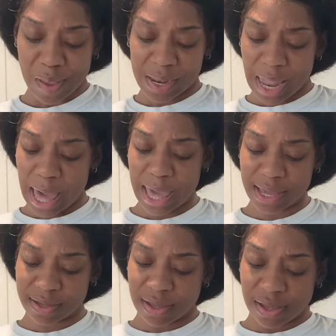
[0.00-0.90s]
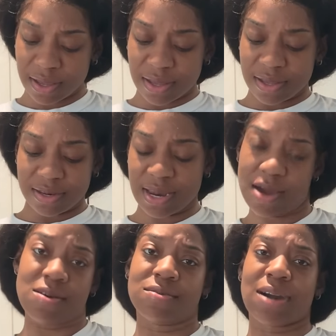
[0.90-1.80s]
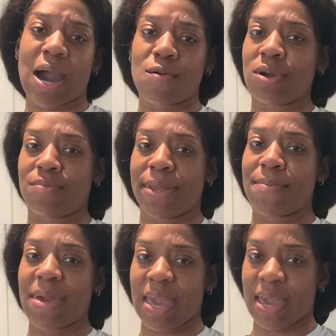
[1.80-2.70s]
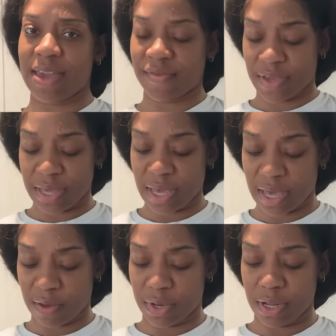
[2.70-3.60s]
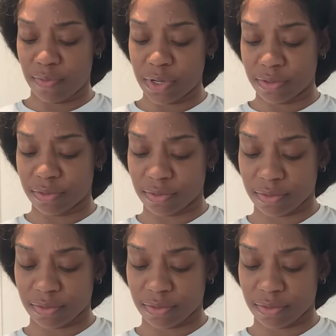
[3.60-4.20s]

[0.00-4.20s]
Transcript: Like, no. I wouldn't be mad if he get him a little boo.